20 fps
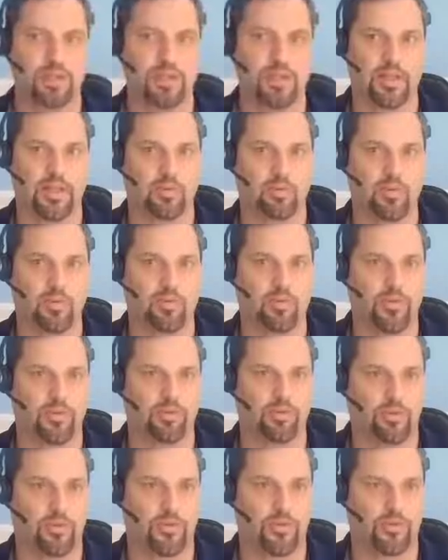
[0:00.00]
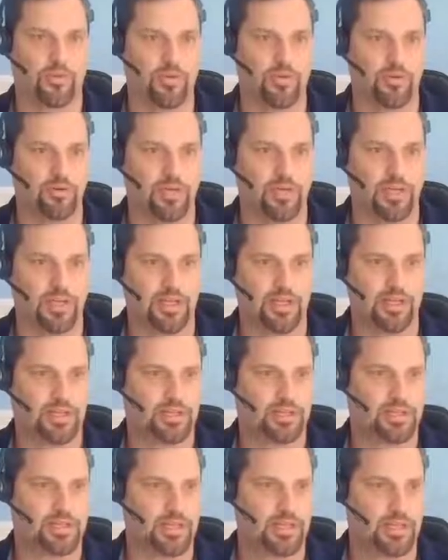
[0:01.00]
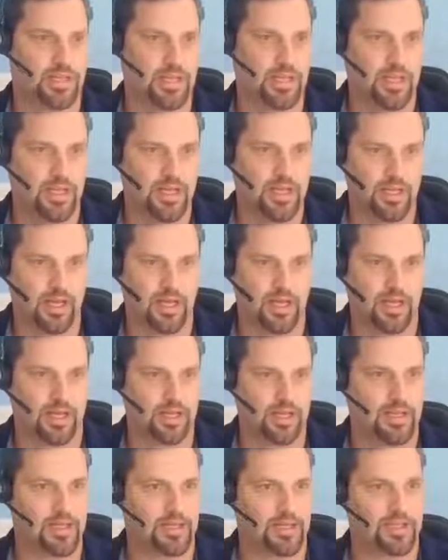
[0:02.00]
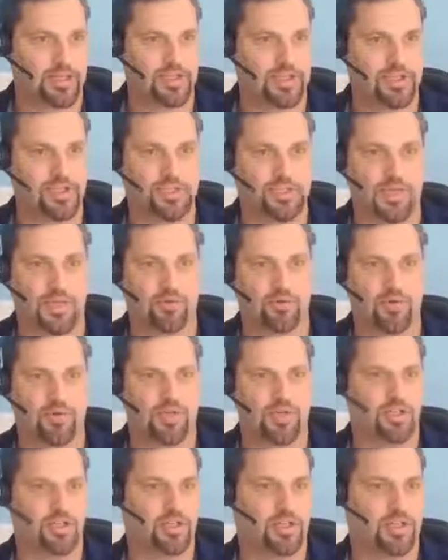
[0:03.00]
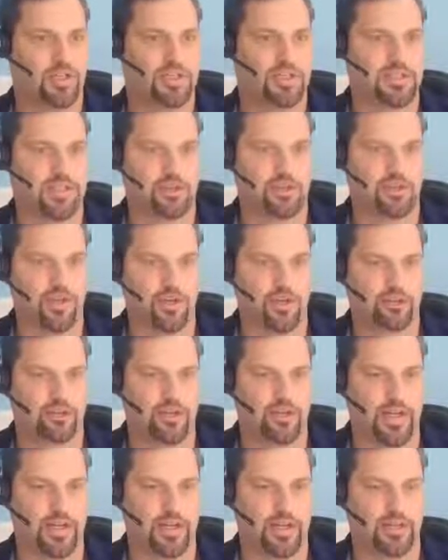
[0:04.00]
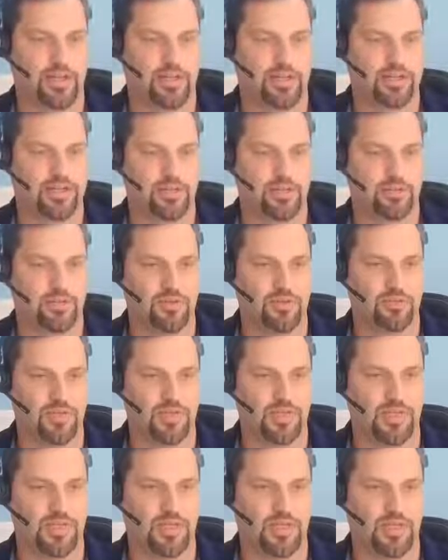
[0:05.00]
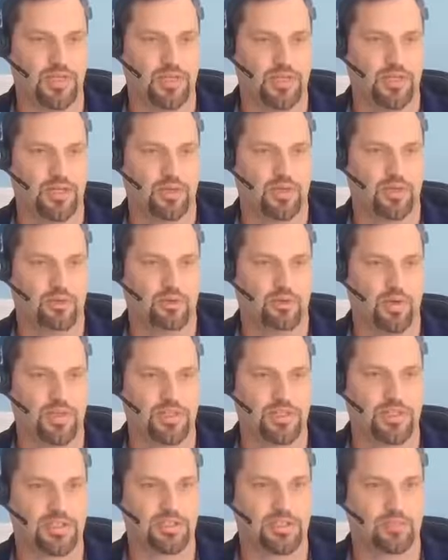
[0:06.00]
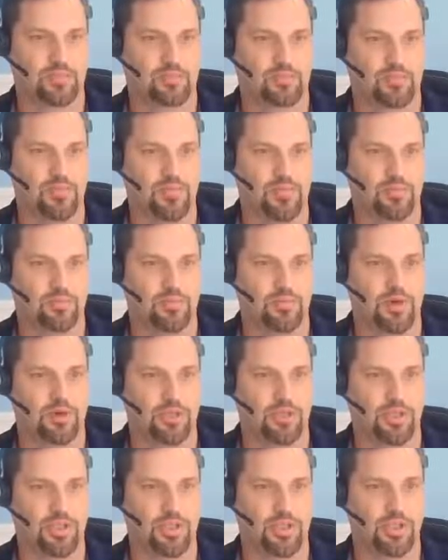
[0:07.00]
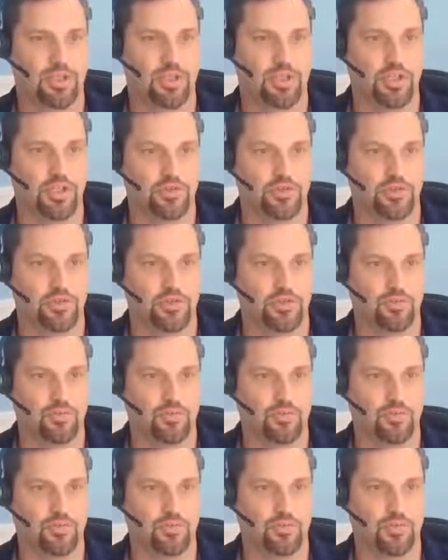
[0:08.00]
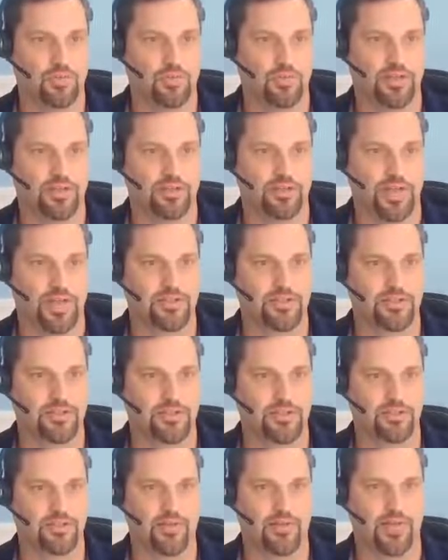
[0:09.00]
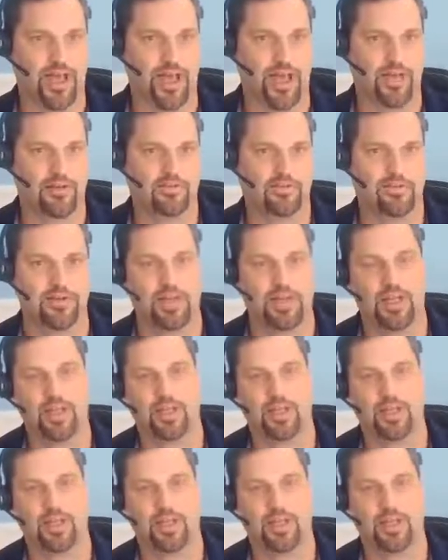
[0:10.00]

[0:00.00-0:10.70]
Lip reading: And then what we pull through is, let's just say we're going to look at a 7-year product. That seems to be what's most used with the advisors that we have.